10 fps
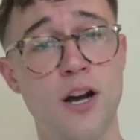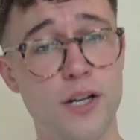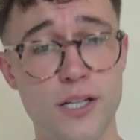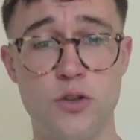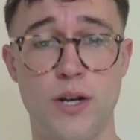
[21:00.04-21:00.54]

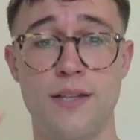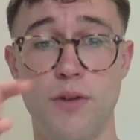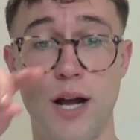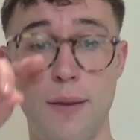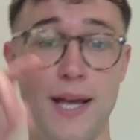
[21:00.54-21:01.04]
not going to train
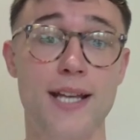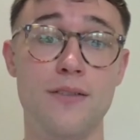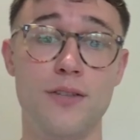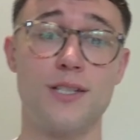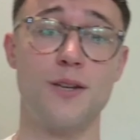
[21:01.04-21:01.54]
the right
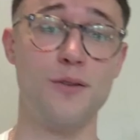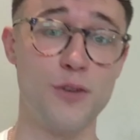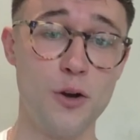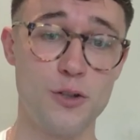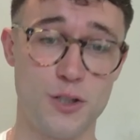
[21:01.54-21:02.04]
behavior. So we've
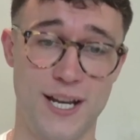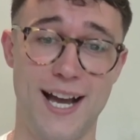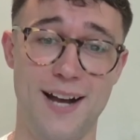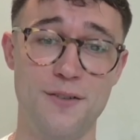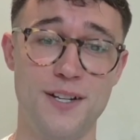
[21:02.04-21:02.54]
launched
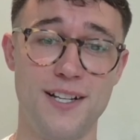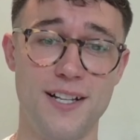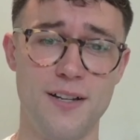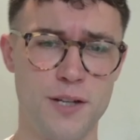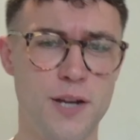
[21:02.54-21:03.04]
now,
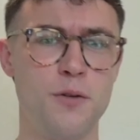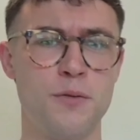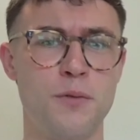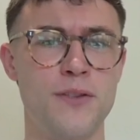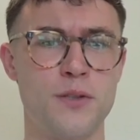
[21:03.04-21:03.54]
know what
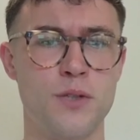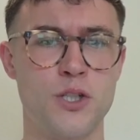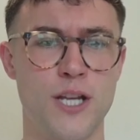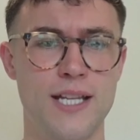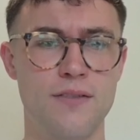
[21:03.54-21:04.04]
we want to
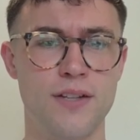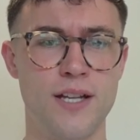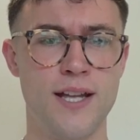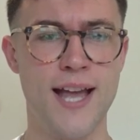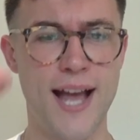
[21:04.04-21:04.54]
achieve.
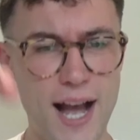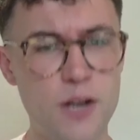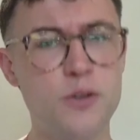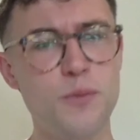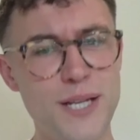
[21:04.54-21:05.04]

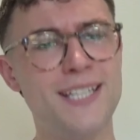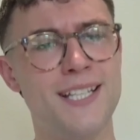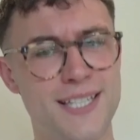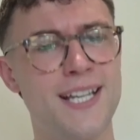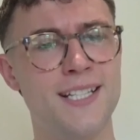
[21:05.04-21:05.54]
How do we
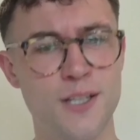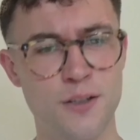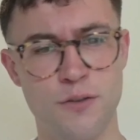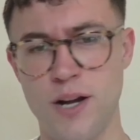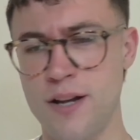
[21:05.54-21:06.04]

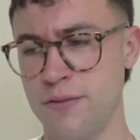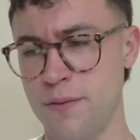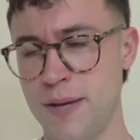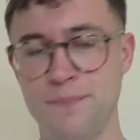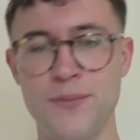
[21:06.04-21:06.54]
continue growth?
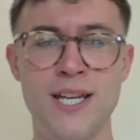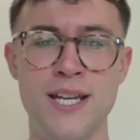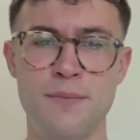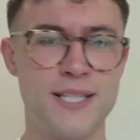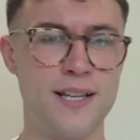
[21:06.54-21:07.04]
I mean,
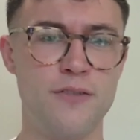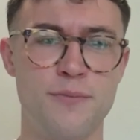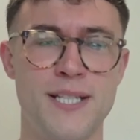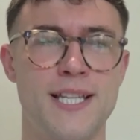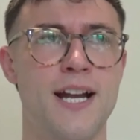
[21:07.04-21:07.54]
myself
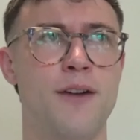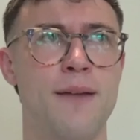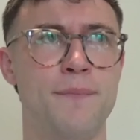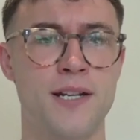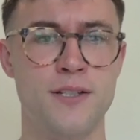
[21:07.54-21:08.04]
and my
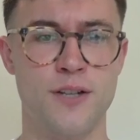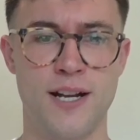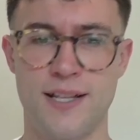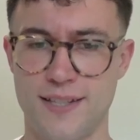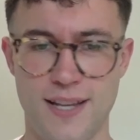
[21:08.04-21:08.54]
CRM
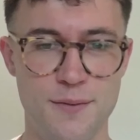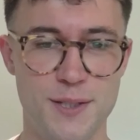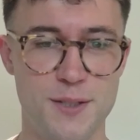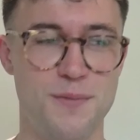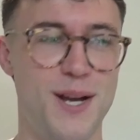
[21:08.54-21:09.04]
manager,
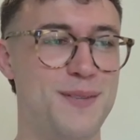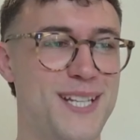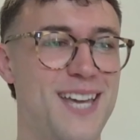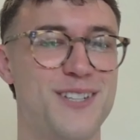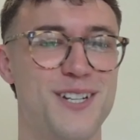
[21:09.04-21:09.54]
David, doesn't mind me
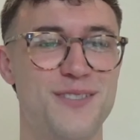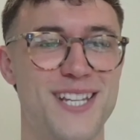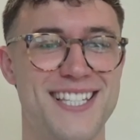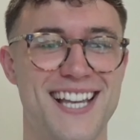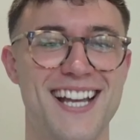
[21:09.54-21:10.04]
giving up
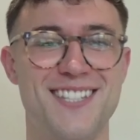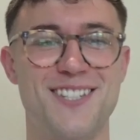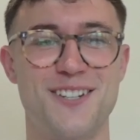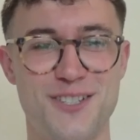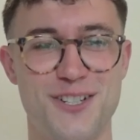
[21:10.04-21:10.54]
this uh,
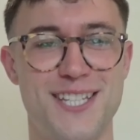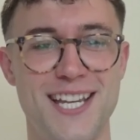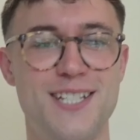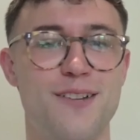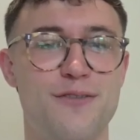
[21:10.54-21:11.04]
sort of
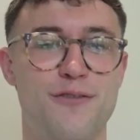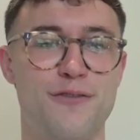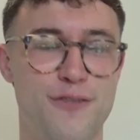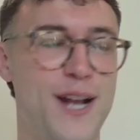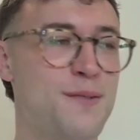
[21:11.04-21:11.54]
strategic
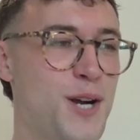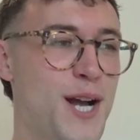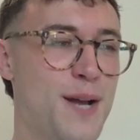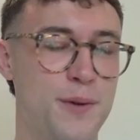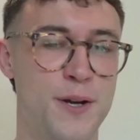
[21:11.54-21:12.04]

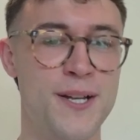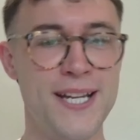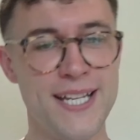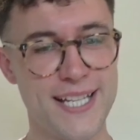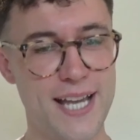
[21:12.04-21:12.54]
framework, but
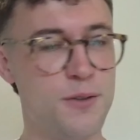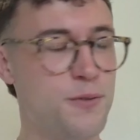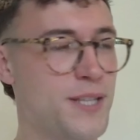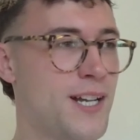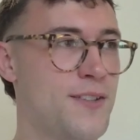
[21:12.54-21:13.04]
came
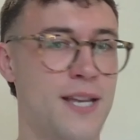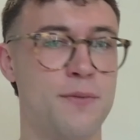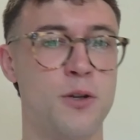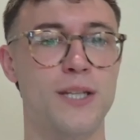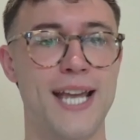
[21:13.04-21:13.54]
up with a
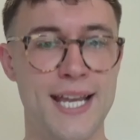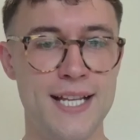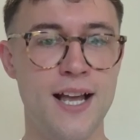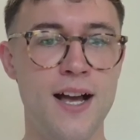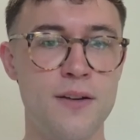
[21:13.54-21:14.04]
concept called
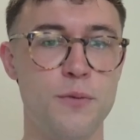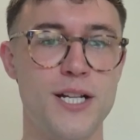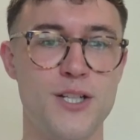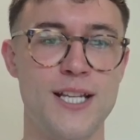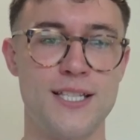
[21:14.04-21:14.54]
ELAR,
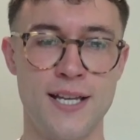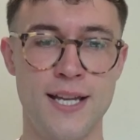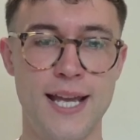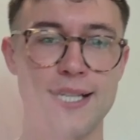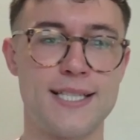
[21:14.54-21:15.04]
which is
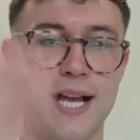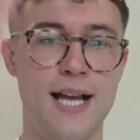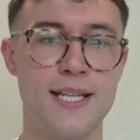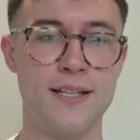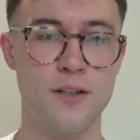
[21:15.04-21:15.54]

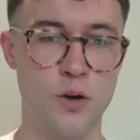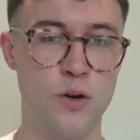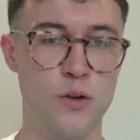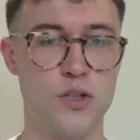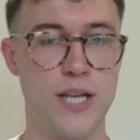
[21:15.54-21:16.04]
excite,
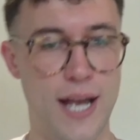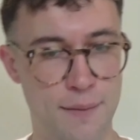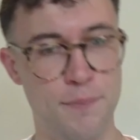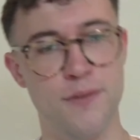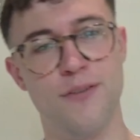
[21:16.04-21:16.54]
launch,
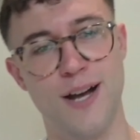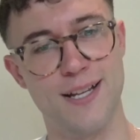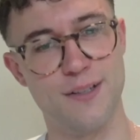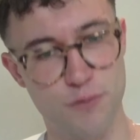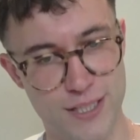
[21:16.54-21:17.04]

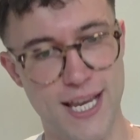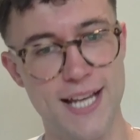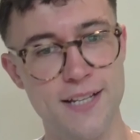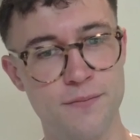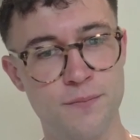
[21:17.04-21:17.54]
amplify,
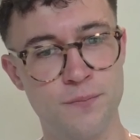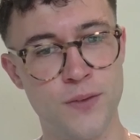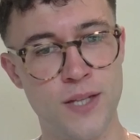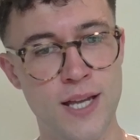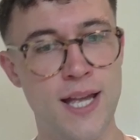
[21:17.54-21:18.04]
retain.
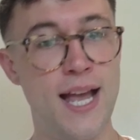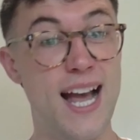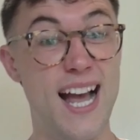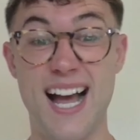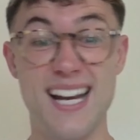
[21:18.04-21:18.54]

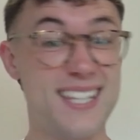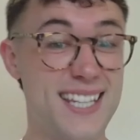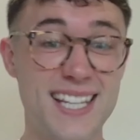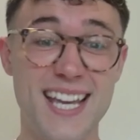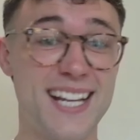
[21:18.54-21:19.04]
And I
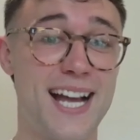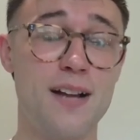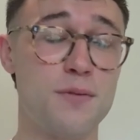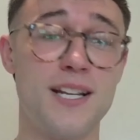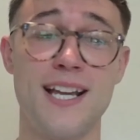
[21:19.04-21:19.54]
think it
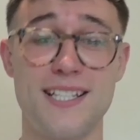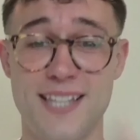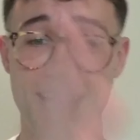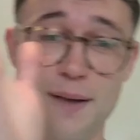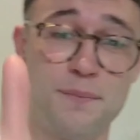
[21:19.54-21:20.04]

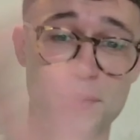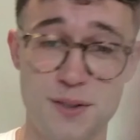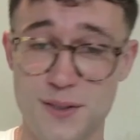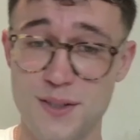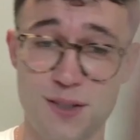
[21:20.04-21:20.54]
encapsulates that,
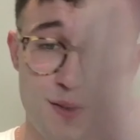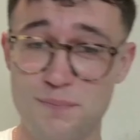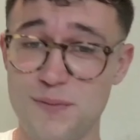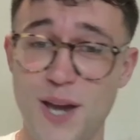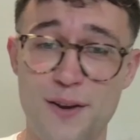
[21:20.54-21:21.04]
but
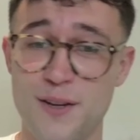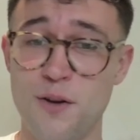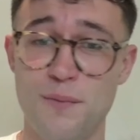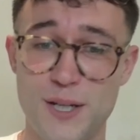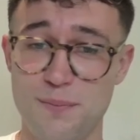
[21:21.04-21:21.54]
going
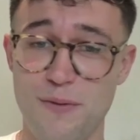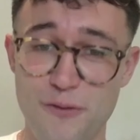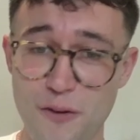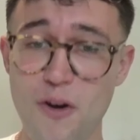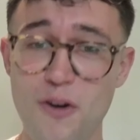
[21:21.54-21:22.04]
almost mm.
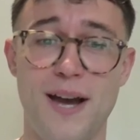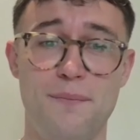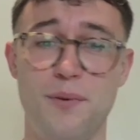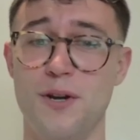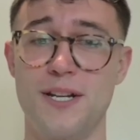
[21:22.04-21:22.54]
before mm.
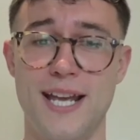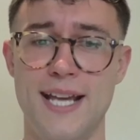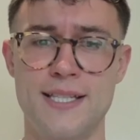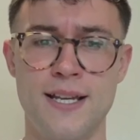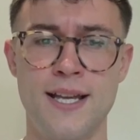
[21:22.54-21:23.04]
that point
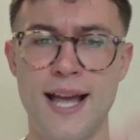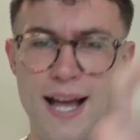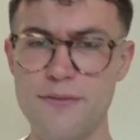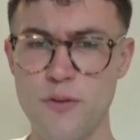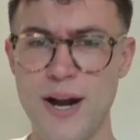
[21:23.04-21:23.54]
is
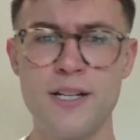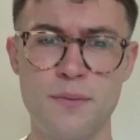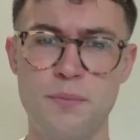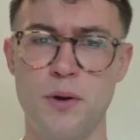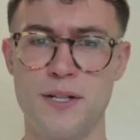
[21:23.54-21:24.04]
have your
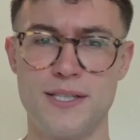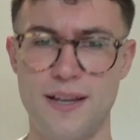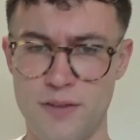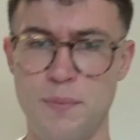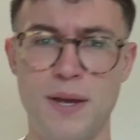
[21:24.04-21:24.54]
anchor points,
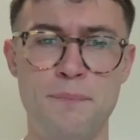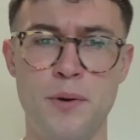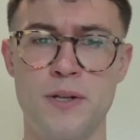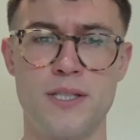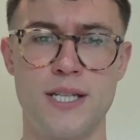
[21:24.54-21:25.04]
have your
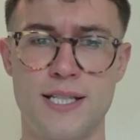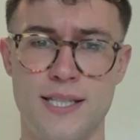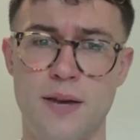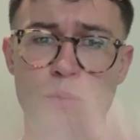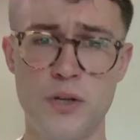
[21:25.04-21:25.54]
pinpoints, so you can
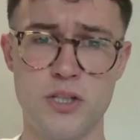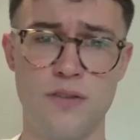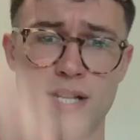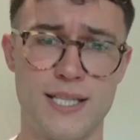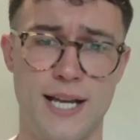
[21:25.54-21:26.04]
say, well,
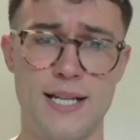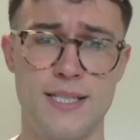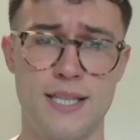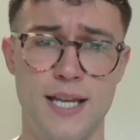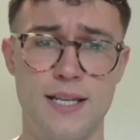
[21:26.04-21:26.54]
once you've
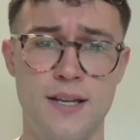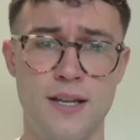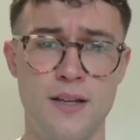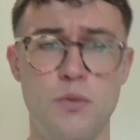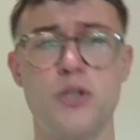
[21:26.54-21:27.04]
excited,
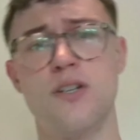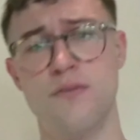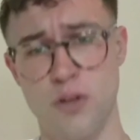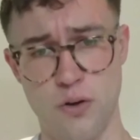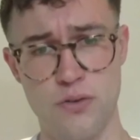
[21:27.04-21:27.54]
once
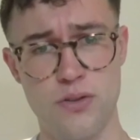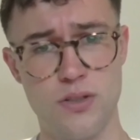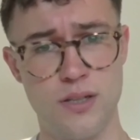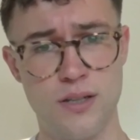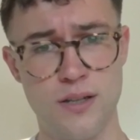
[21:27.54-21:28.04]
you've
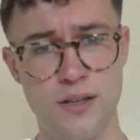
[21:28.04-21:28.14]
launched,